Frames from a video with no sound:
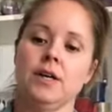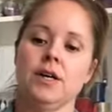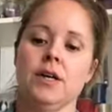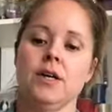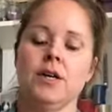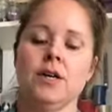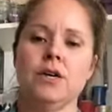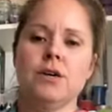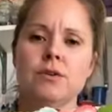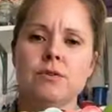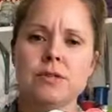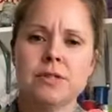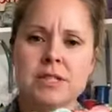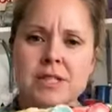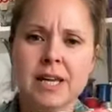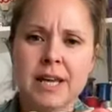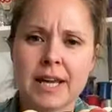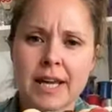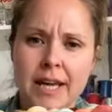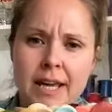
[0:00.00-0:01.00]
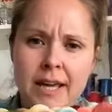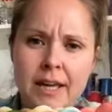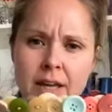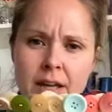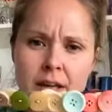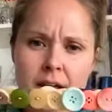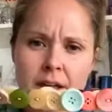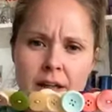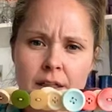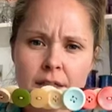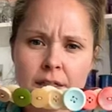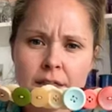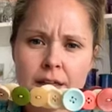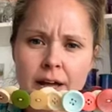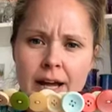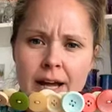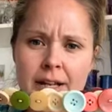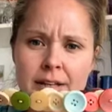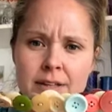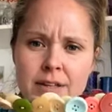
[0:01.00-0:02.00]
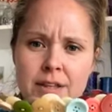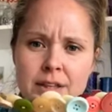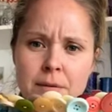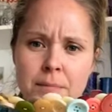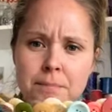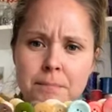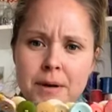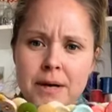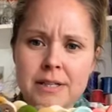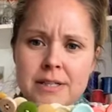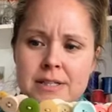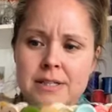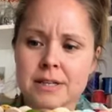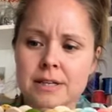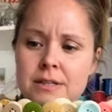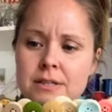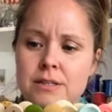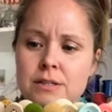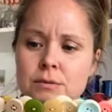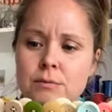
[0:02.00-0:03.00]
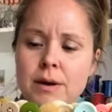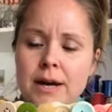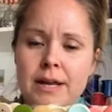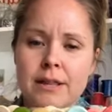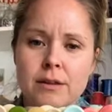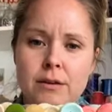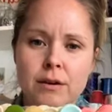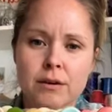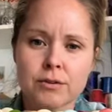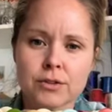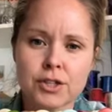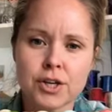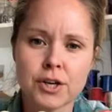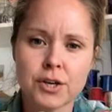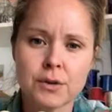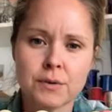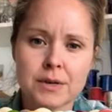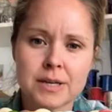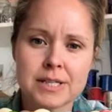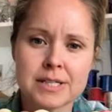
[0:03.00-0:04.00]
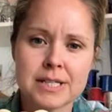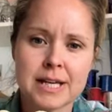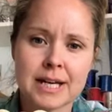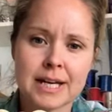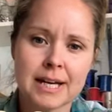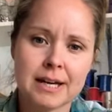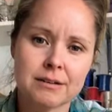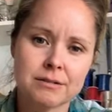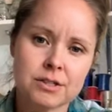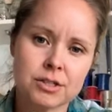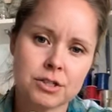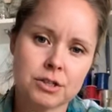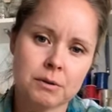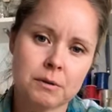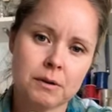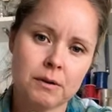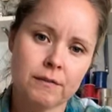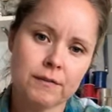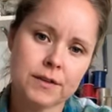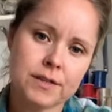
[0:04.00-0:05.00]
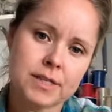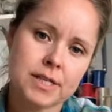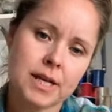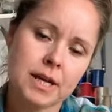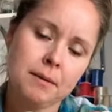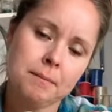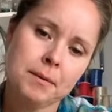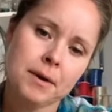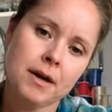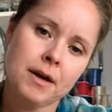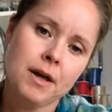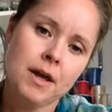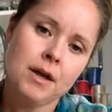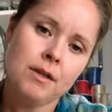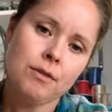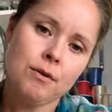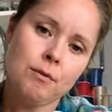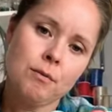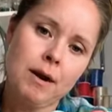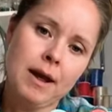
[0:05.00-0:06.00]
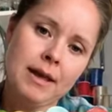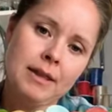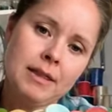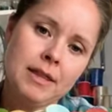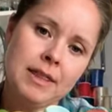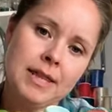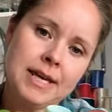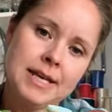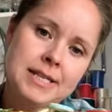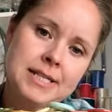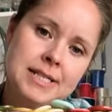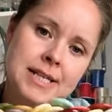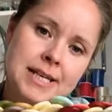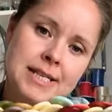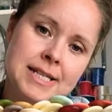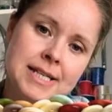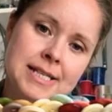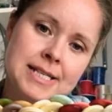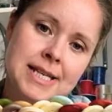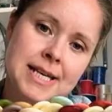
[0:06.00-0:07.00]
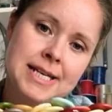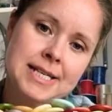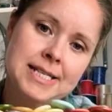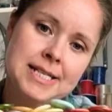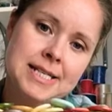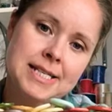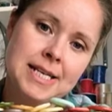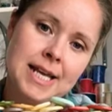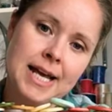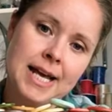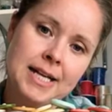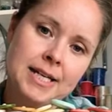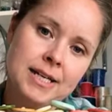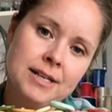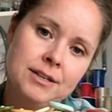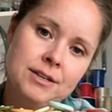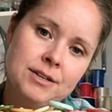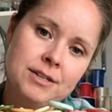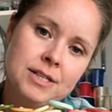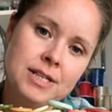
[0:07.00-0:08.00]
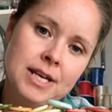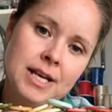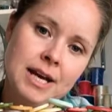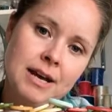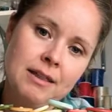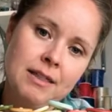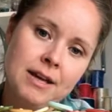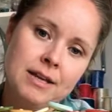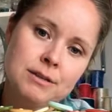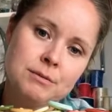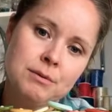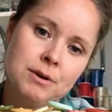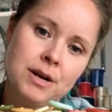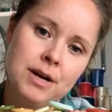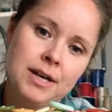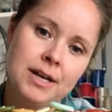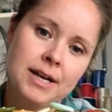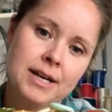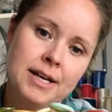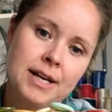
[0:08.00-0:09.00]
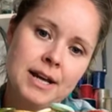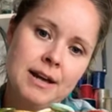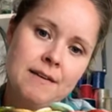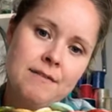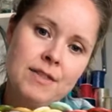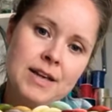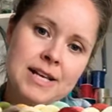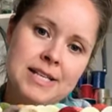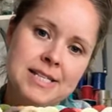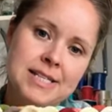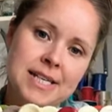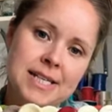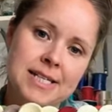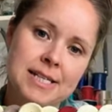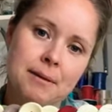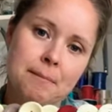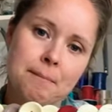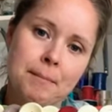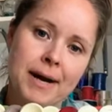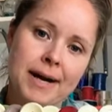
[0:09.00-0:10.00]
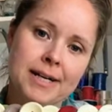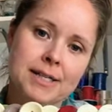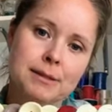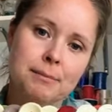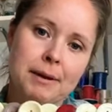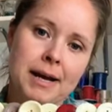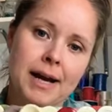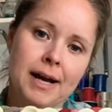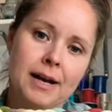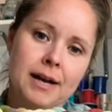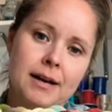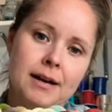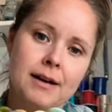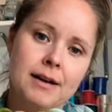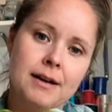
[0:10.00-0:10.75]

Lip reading: you'll see that the buttons, the way that I'll show you in a sec how to do it, obviously, but the way that they sit is they sit. Can you see how that's working? They're sitting back to back.